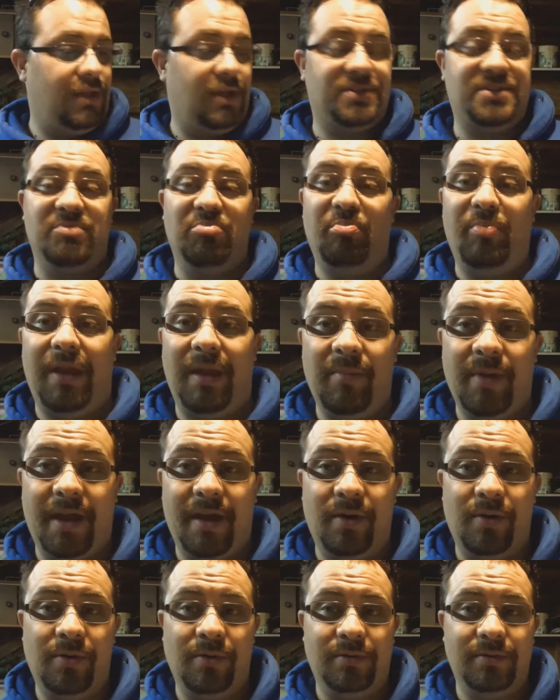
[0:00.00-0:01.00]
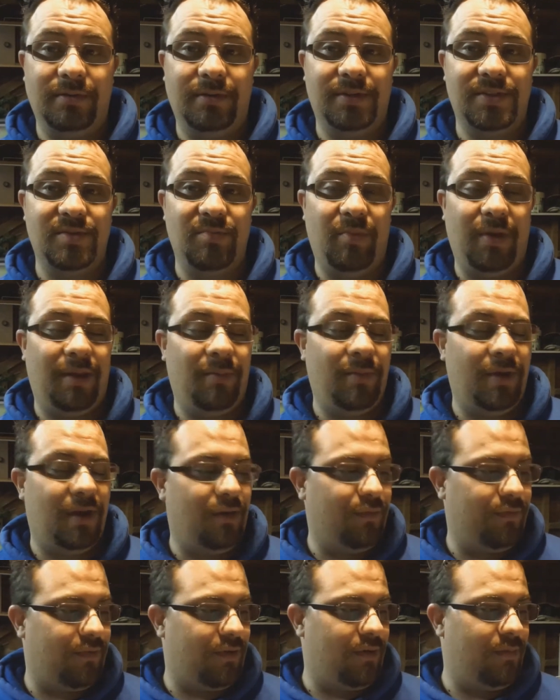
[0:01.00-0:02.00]
Got some beer mail. Got some beer
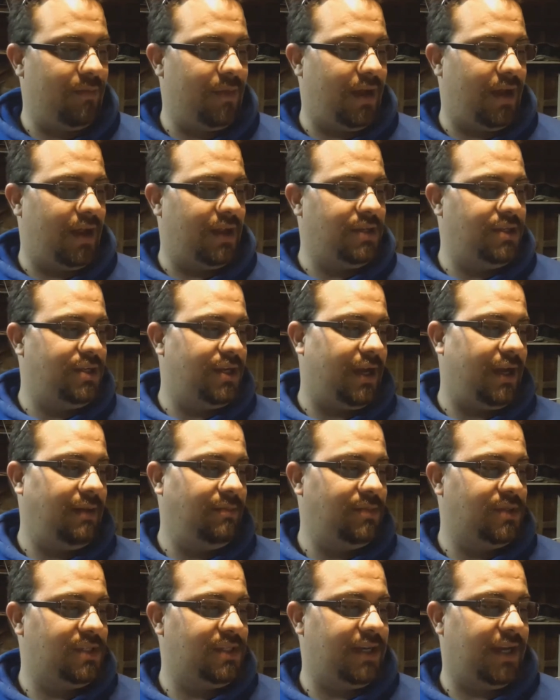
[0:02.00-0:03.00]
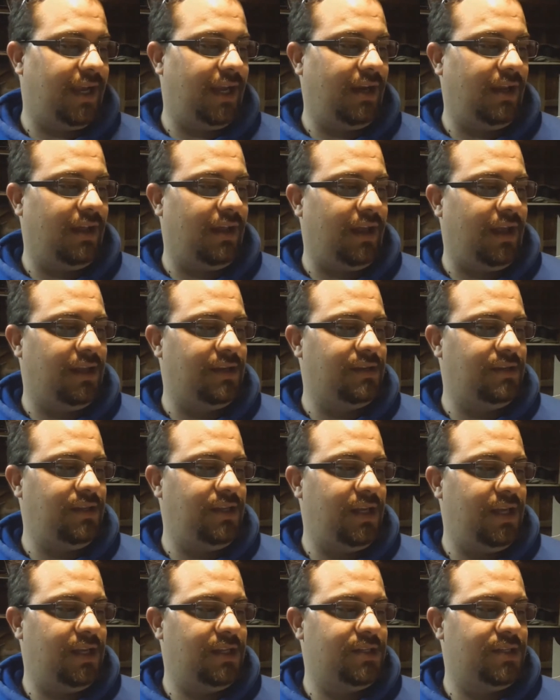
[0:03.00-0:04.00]
mail from James Taylor at
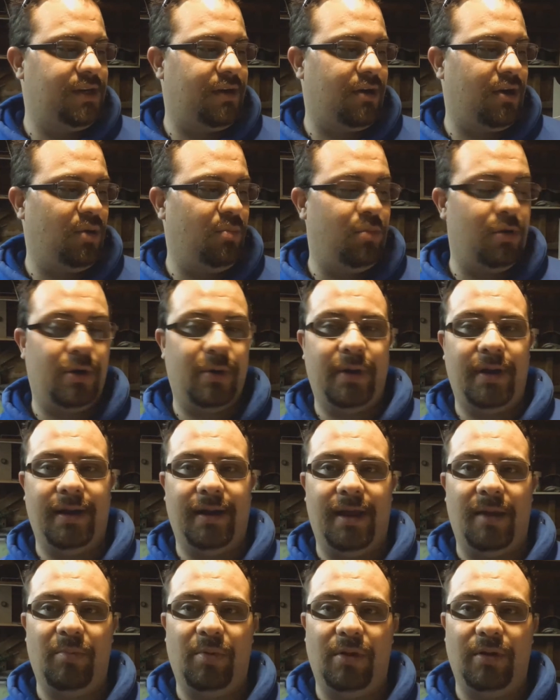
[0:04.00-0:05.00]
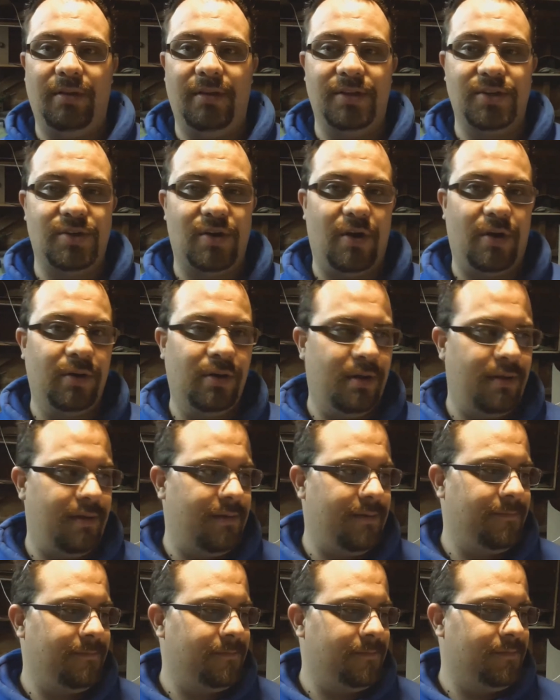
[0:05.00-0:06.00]
Year Zero Brewing up on the Tron.
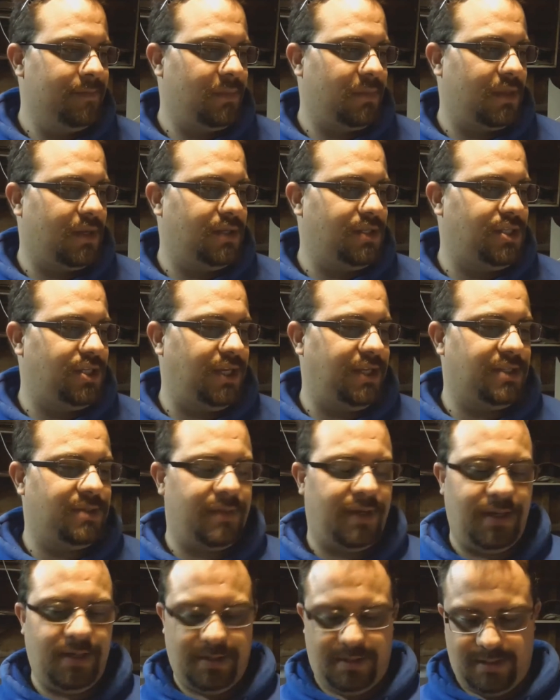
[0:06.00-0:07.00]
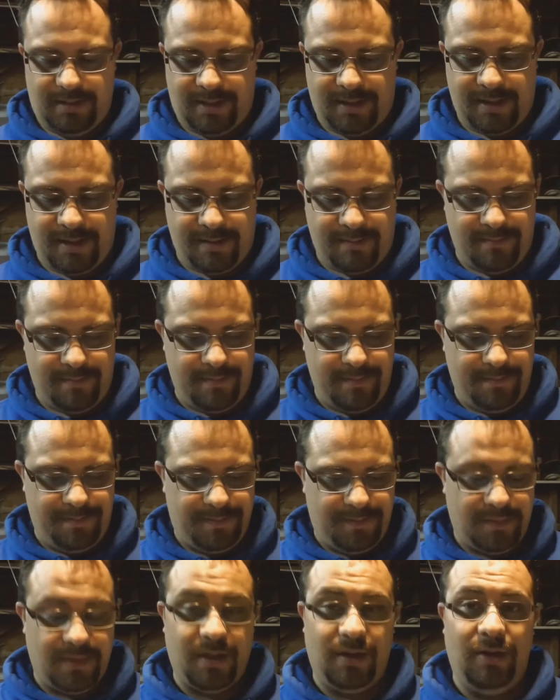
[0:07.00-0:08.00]
Cheers, mate.
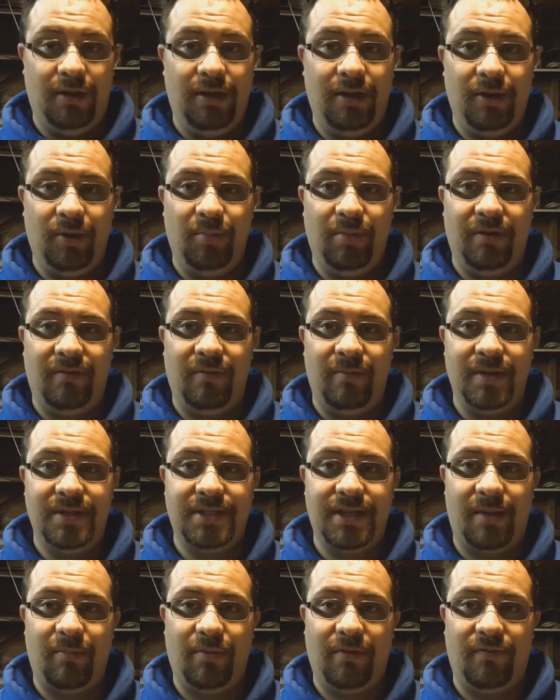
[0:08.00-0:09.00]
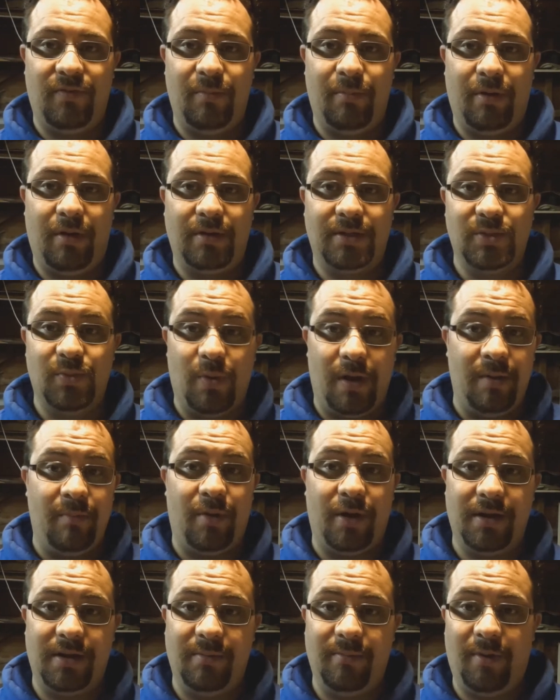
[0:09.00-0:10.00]
Little bit of a mishap with the box. 1
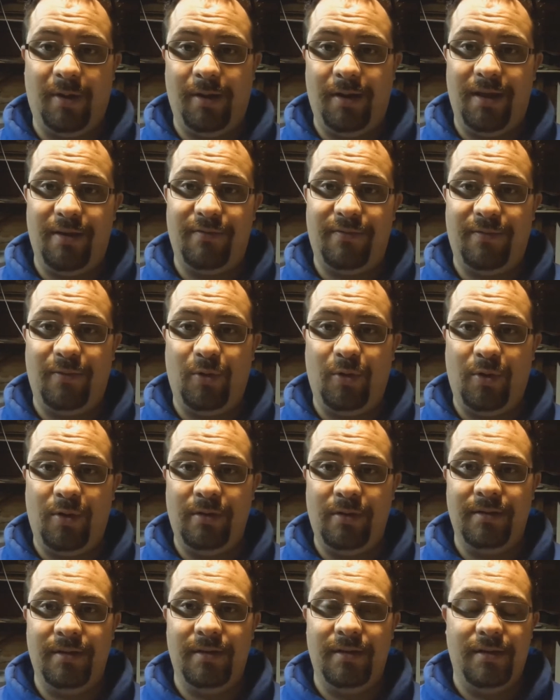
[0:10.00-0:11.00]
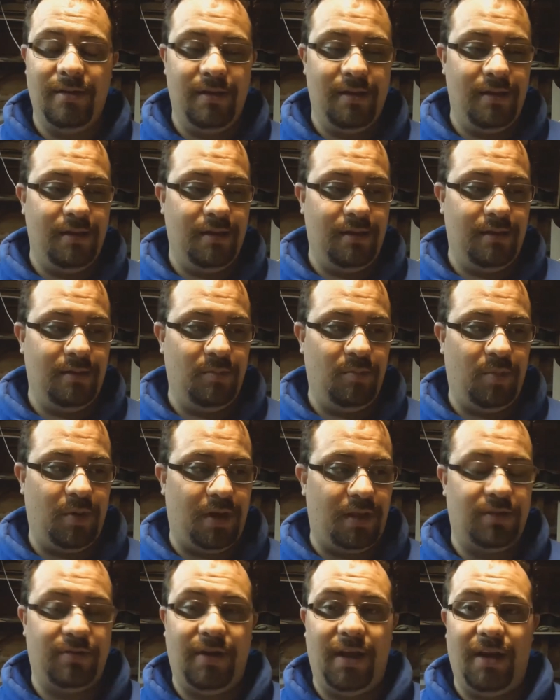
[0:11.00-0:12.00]
broken bottle out of 4,
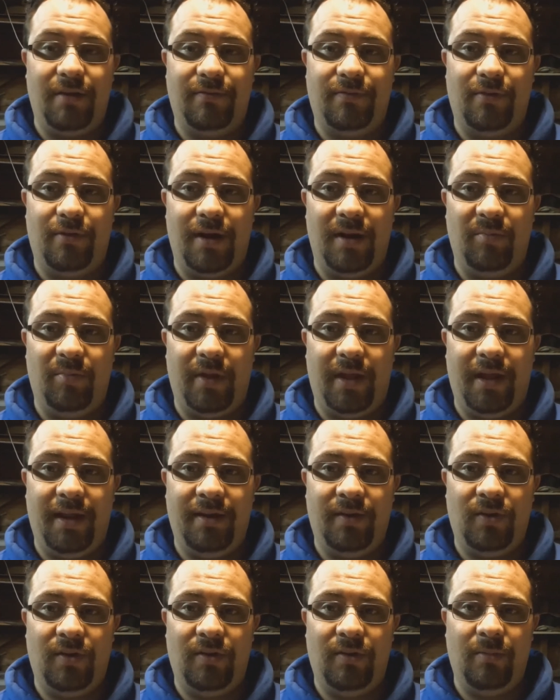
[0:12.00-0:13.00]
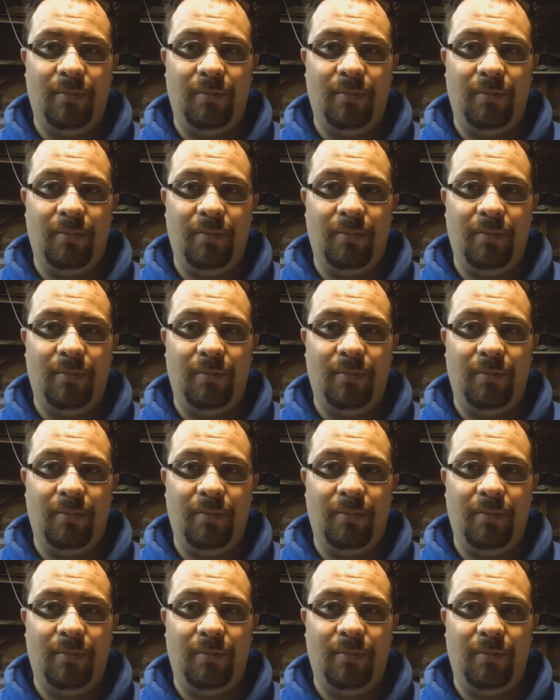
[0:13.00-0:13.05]
but 3 out of 4 ain't bad.